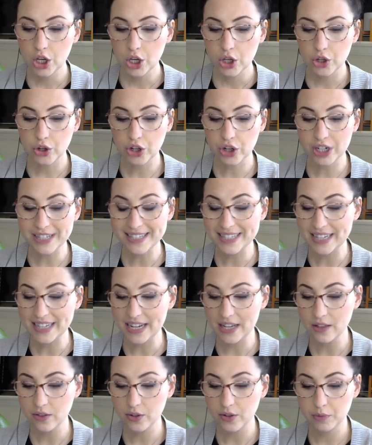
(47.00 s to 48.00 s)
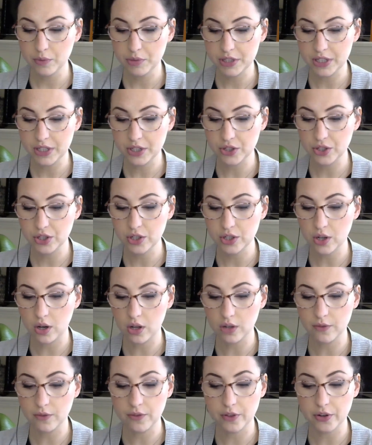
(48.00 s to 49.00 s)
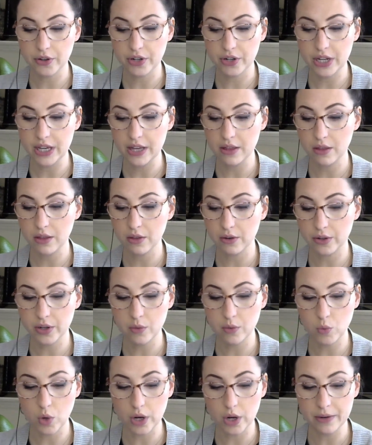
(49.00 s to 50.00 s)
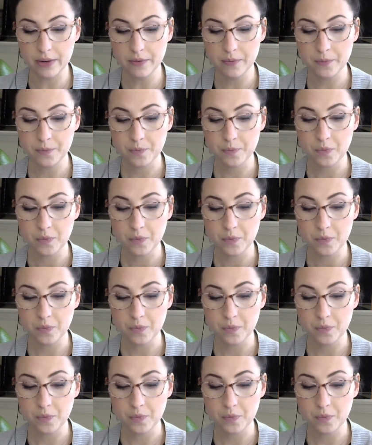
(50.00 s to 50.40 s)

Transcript: You're going to stay in third position all of 30 and 31.